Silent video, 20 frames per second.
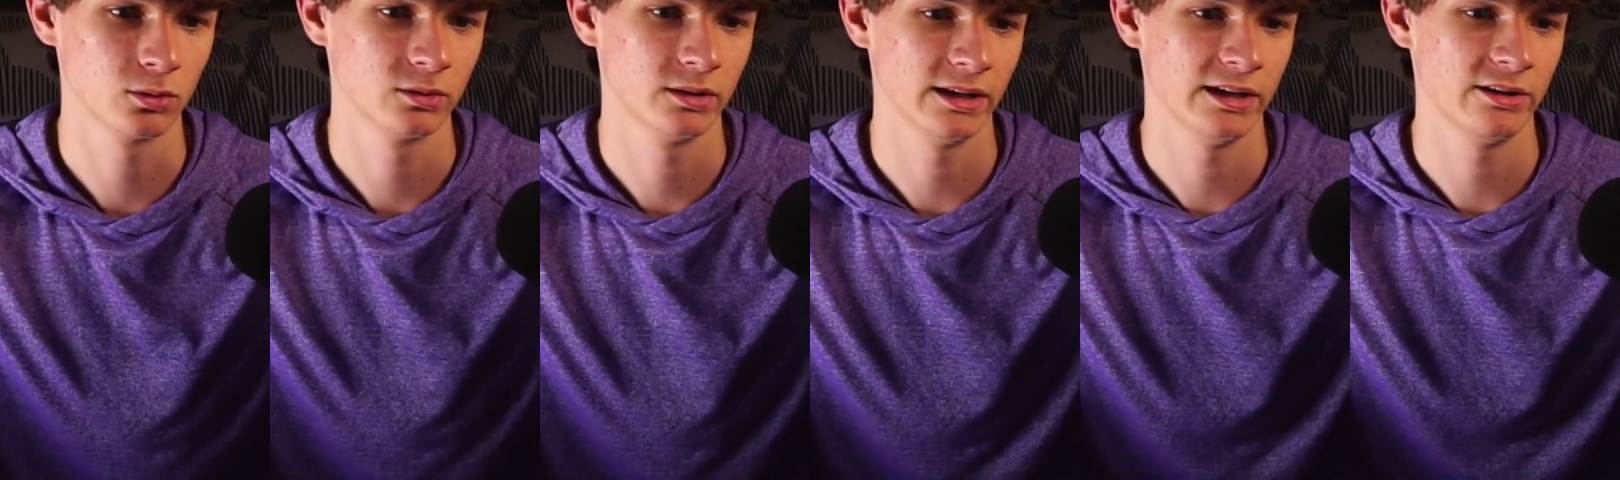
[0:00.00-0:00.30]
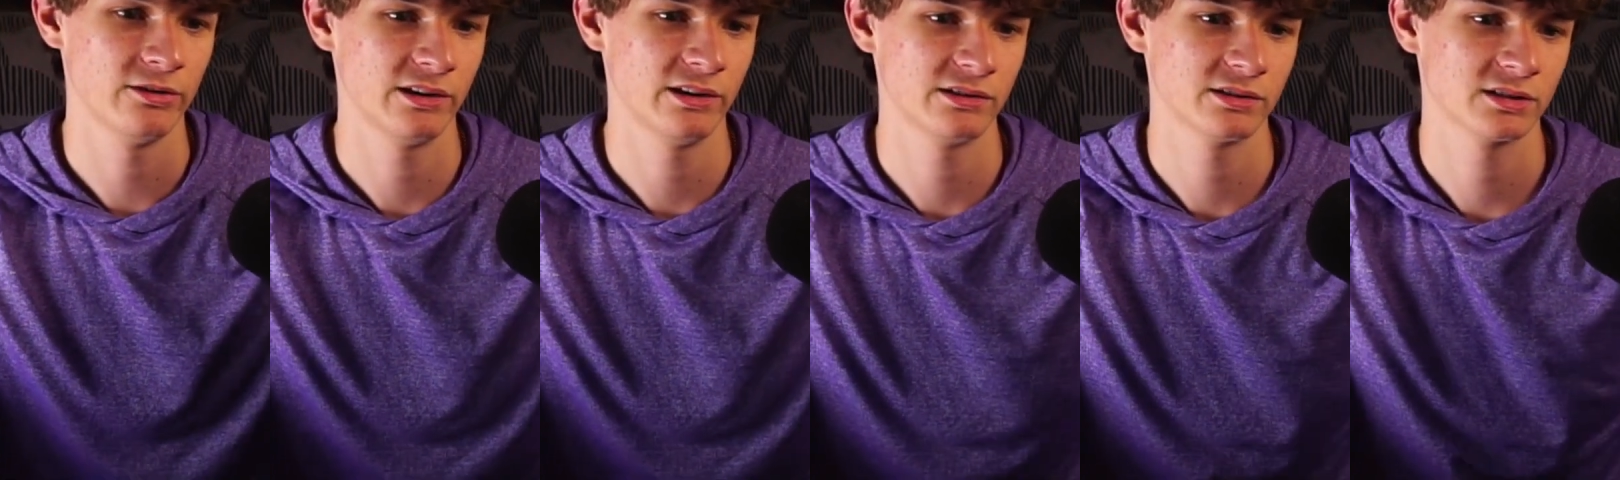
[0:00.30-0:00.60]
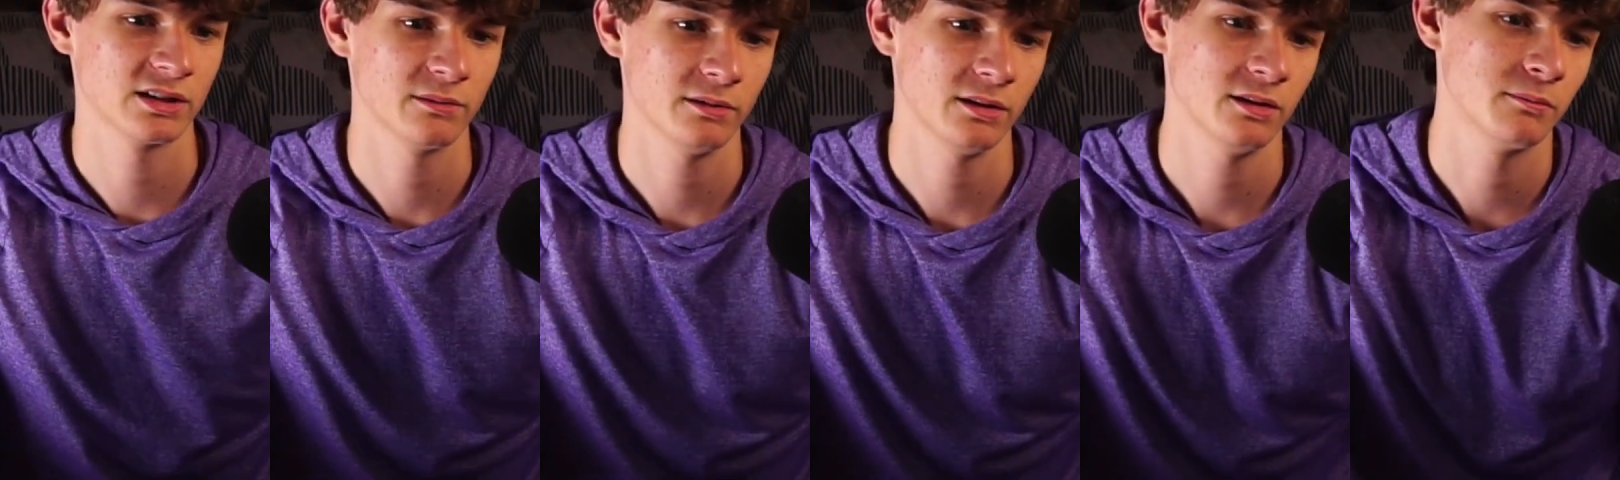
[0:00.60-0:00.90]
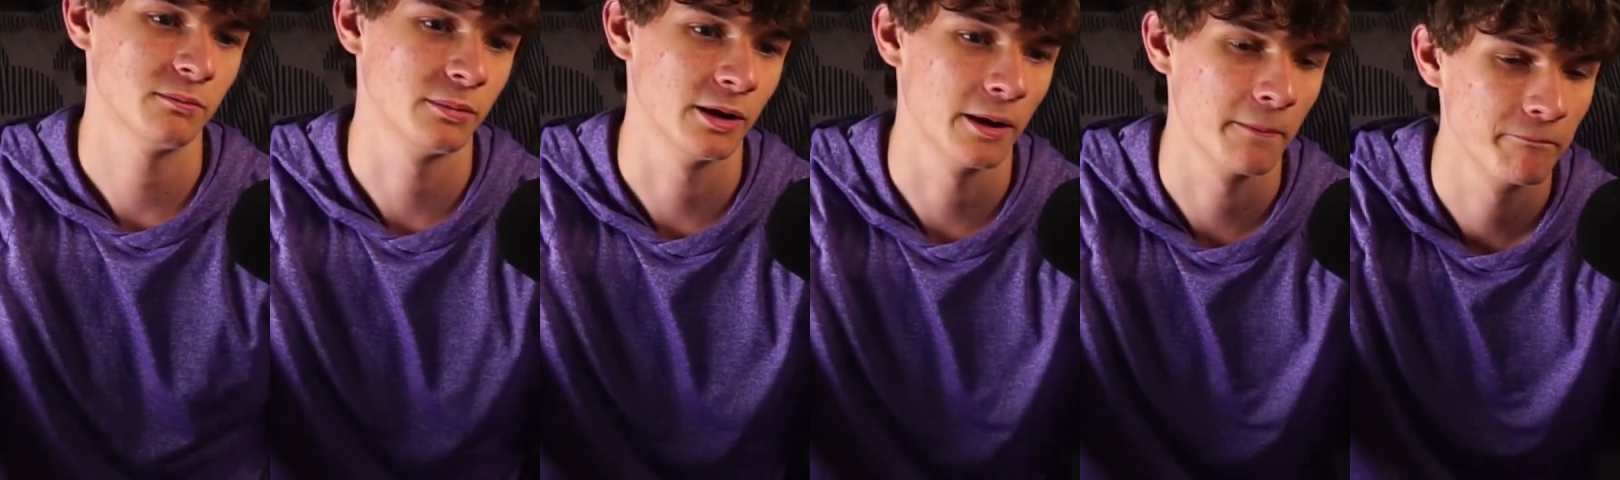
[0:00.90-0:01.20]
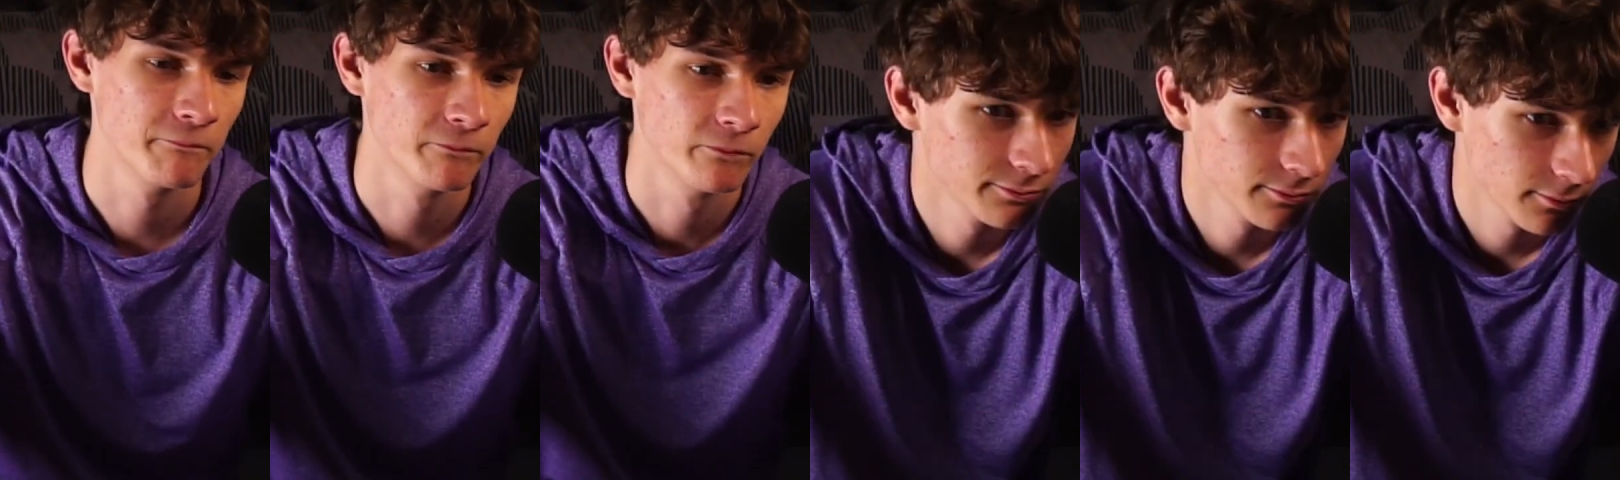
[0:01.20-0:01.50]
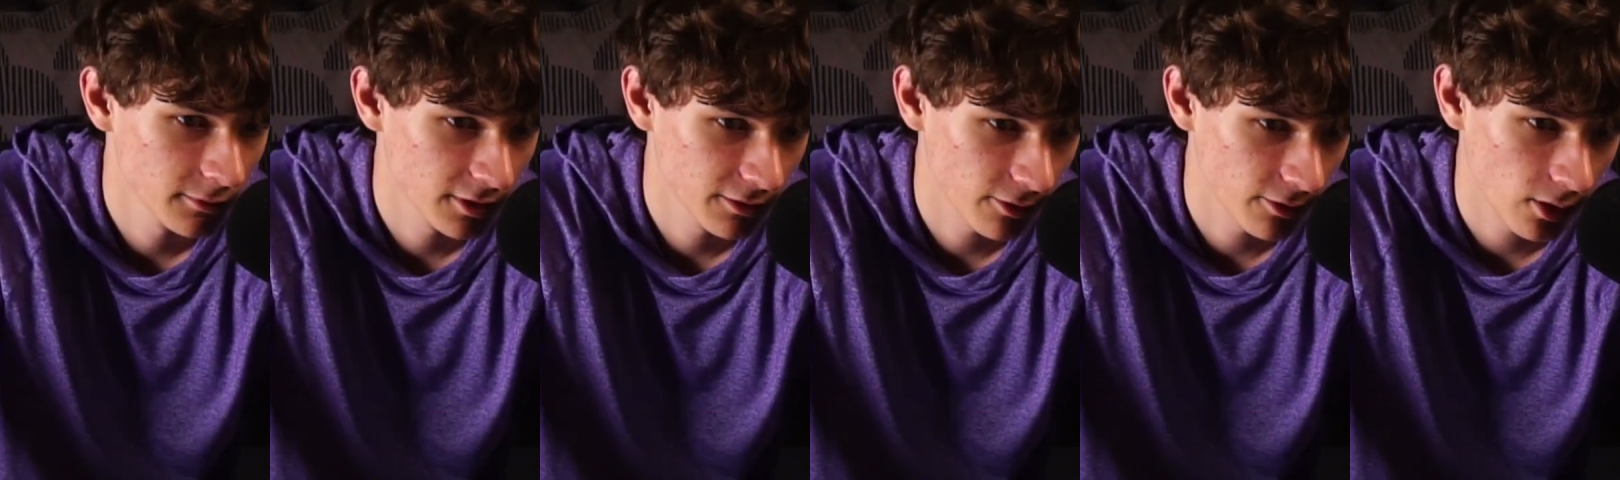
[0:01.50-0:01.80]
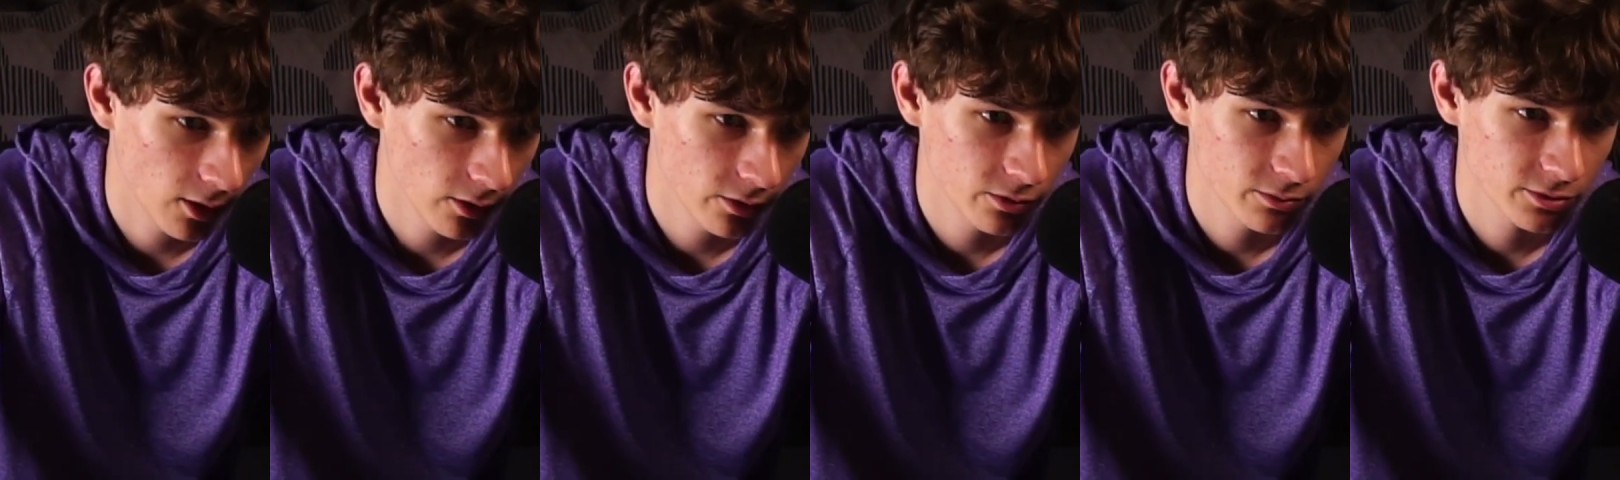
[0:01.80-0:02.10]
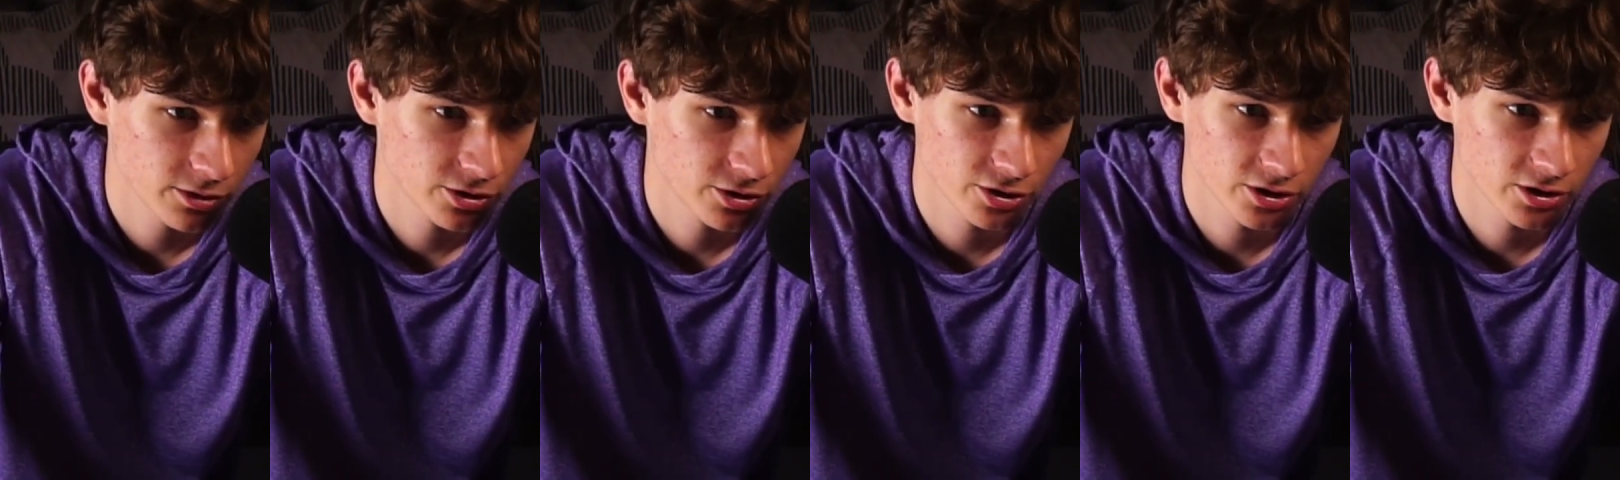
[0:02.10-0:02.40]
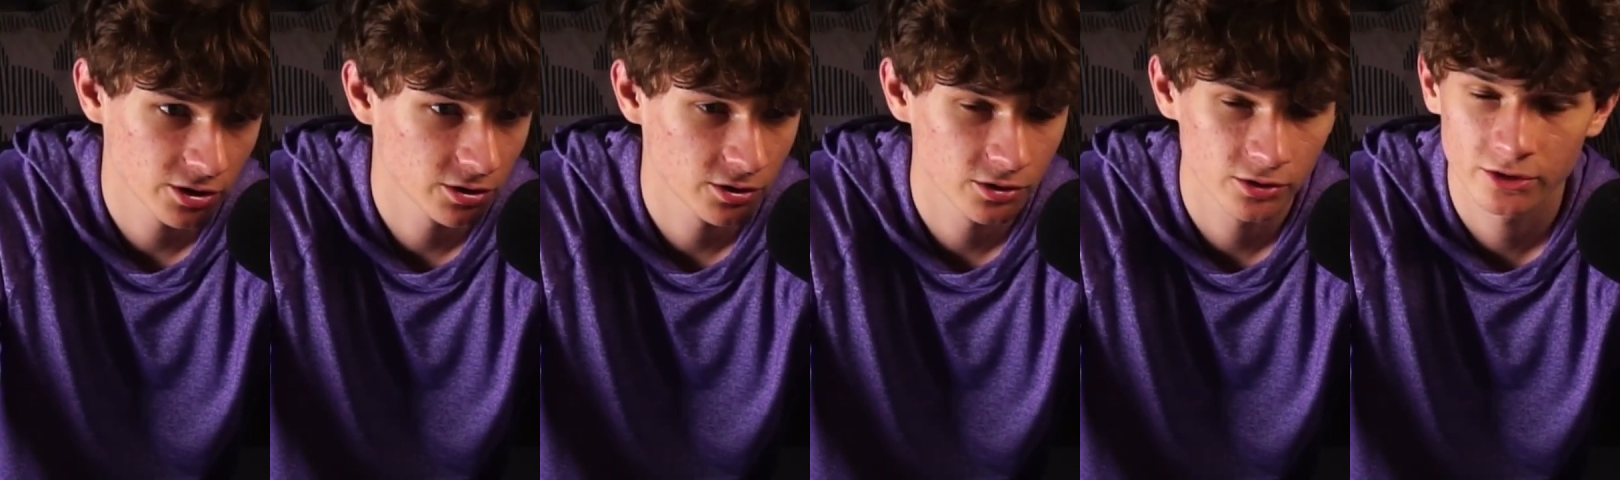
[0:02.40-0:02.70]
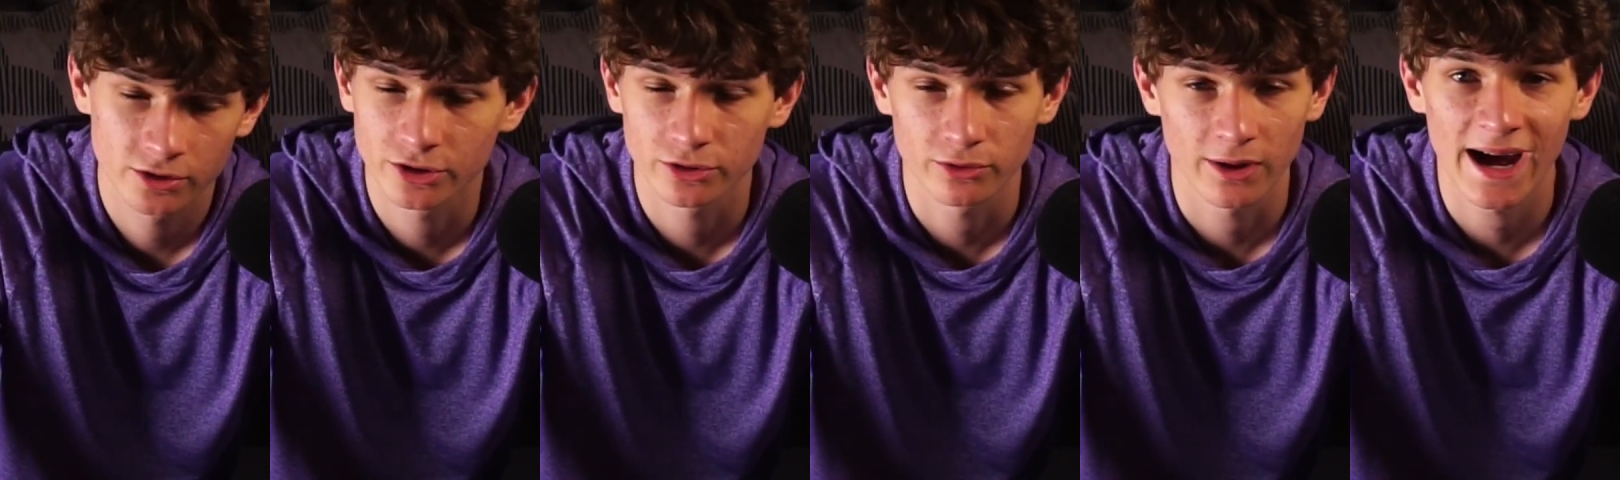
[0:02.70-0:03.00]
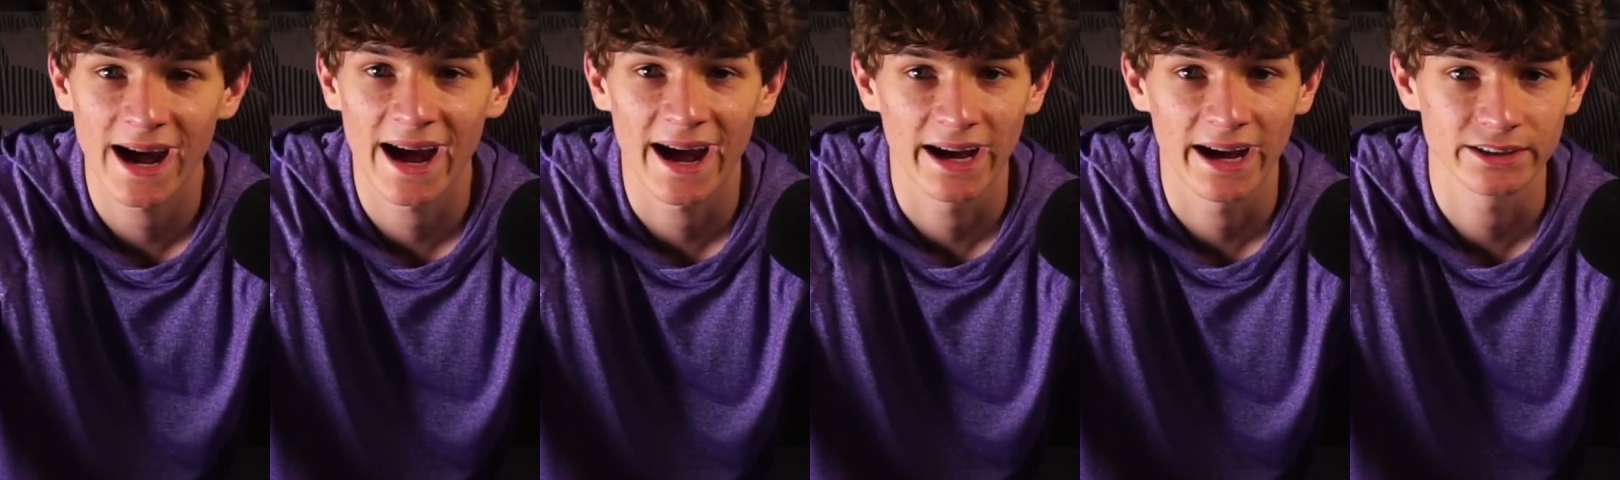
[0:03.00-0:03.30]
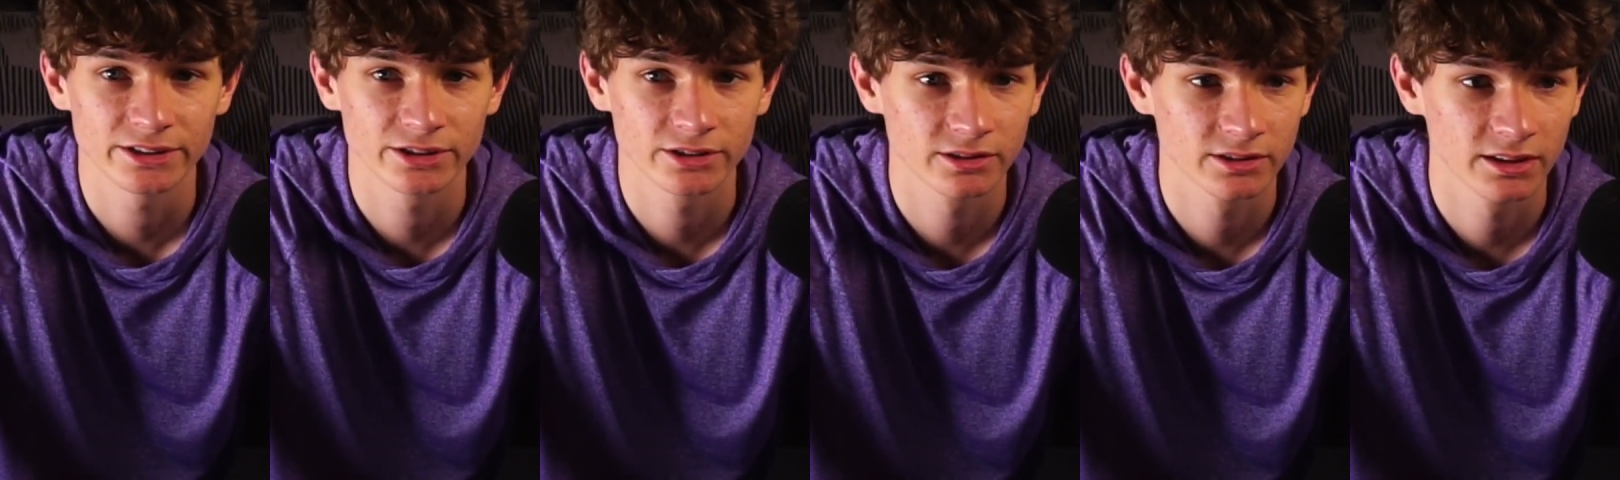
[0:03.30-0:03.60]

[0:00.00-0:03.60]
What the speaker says: day trades or something, but the volume is just trash.